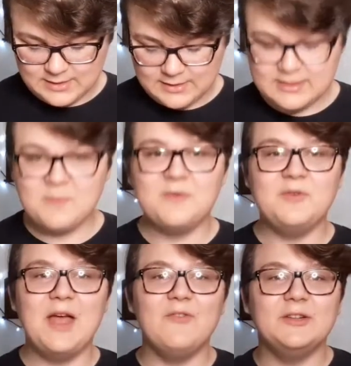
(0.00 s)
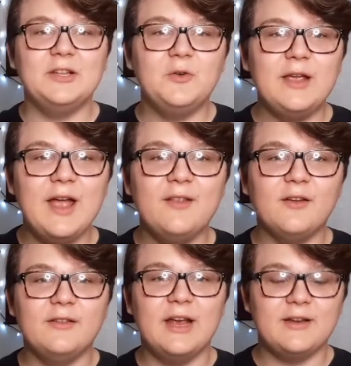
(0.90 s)
Number seven, little kids
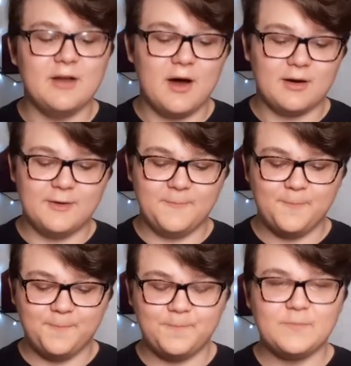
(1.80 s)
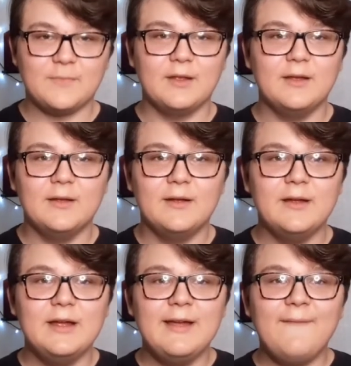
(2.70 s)
on TikTok.
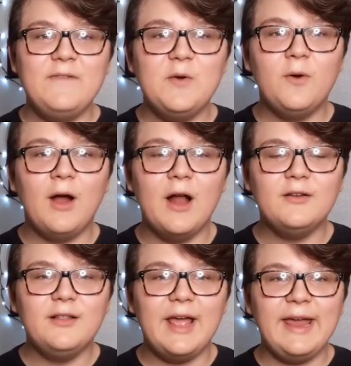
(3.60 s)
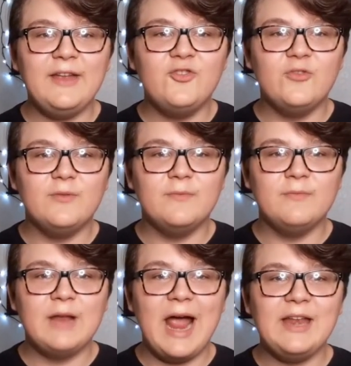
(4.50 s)
If you are under the age
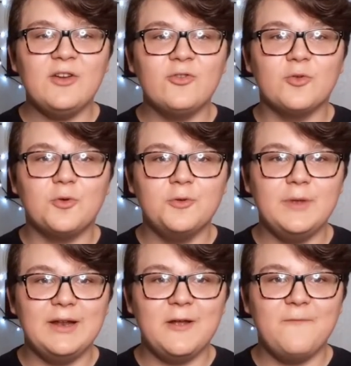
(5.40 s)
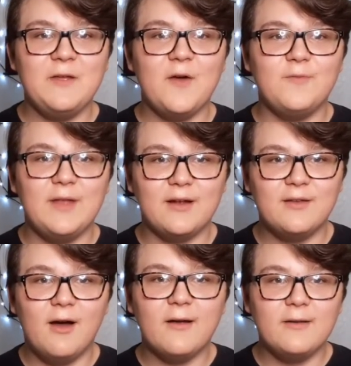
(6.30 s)
nine years old and if you have
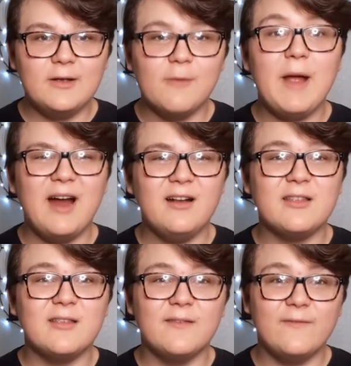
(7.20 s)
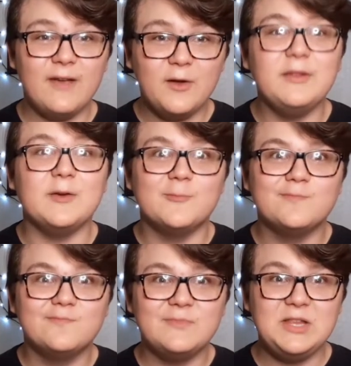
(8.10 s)
TikTok, your parents failed you.
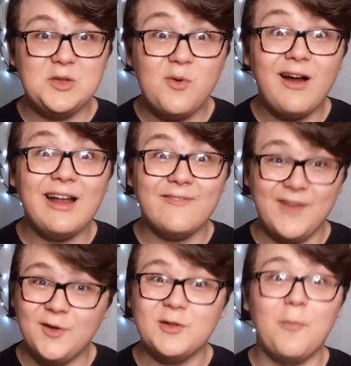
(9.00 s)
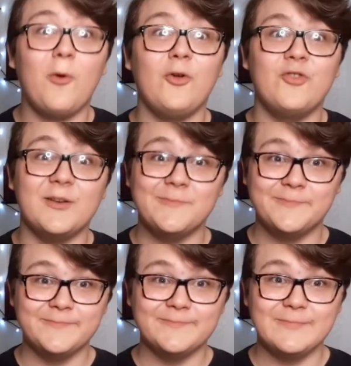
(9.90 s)
You are a failed abortion.
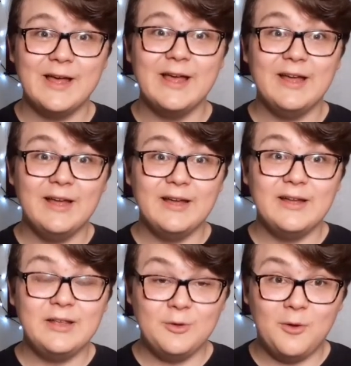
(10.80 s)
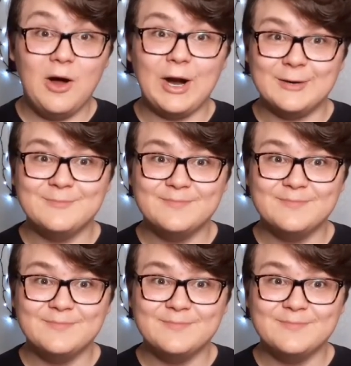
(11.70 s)
You are.